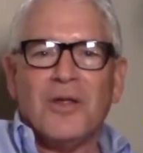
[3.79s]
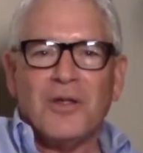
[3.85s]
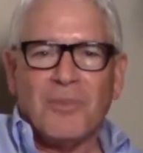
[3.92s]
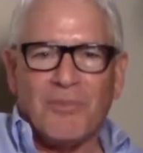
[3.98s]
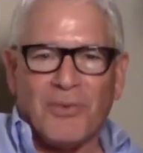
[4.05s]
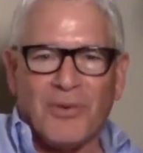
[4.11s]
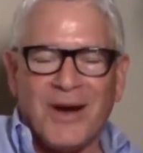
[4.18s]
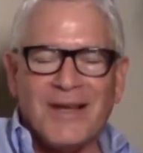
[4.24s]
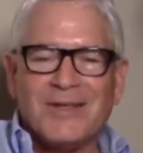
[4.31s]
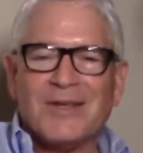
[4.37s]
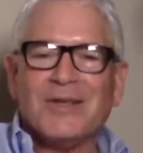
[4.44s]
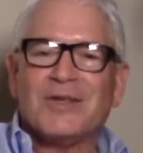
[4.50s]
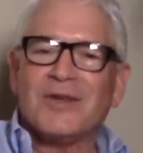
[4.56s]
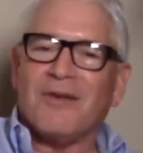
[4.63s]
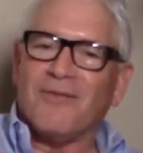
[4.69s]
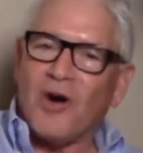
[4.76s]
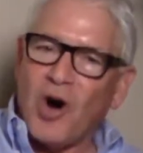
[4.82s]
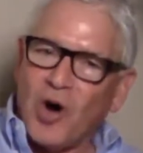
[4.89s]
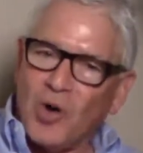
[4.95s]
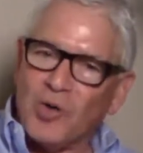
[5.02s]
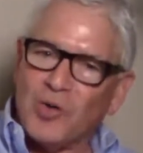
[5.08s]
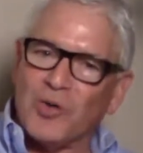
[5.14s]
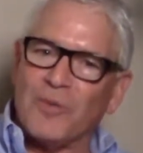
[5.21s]
the presence of
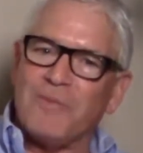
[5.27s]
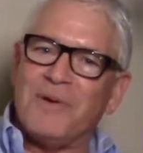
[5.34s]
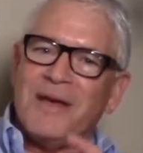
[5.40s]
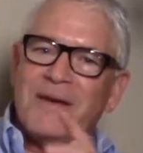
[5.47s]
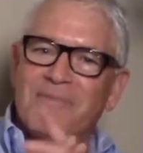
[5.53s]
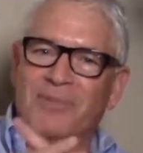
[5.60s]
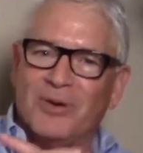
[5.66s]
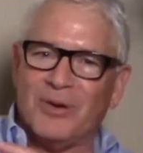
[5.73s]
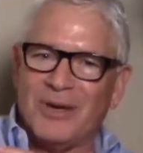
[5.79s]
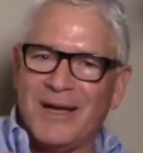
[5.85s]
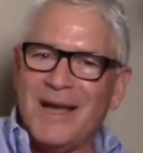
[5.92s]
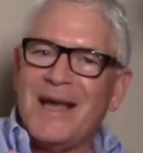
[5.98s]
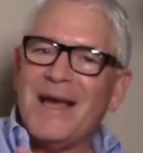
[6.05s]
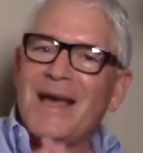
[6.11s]
older people